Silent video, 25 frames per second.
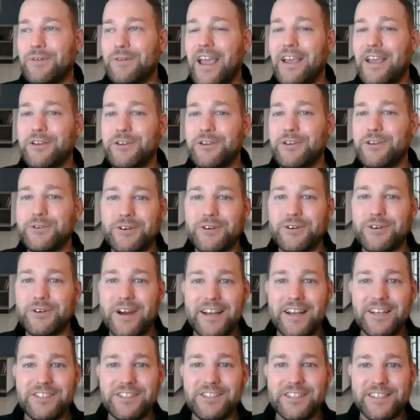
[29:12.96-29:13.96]
user
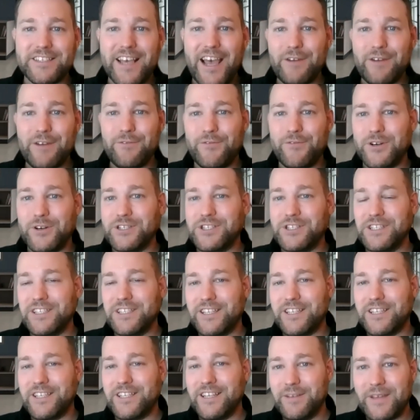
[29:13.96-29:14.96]
agents that had
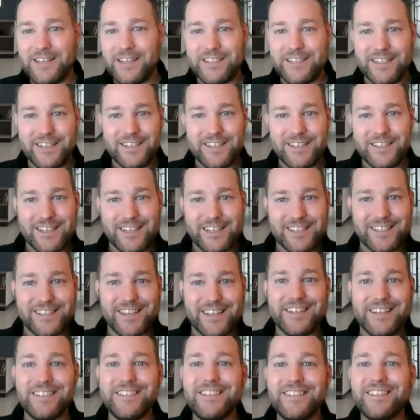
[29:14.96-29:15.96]
versions in them that didn't
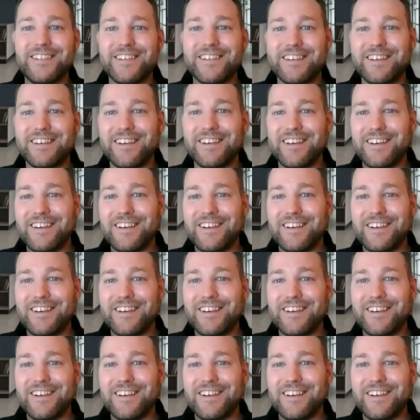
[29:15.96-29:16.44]
exist.